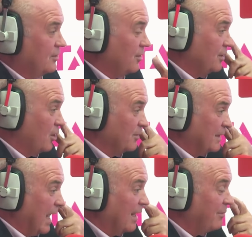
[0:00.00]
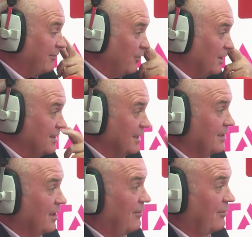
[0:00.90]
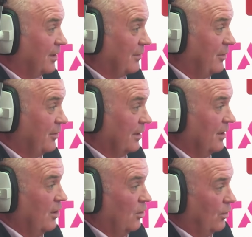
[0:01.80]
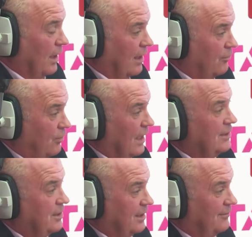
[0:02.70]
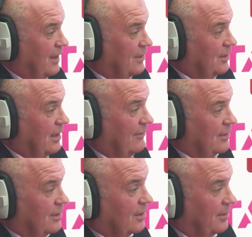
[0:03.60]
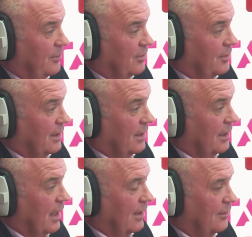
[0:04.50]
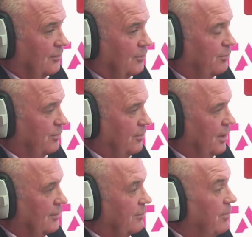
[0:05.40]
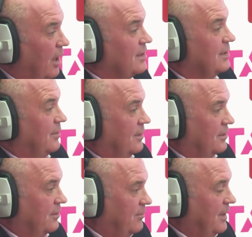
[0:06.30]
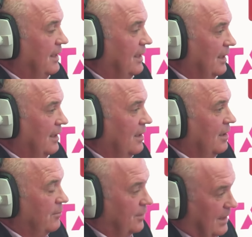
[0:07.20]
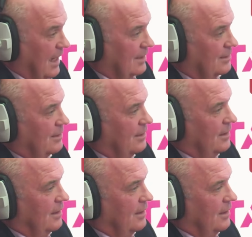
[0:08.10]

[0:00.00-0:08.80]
is nursing homes cannot be fully sealed off from the community. We had raging infection levels in the community, it's impossible to completely protect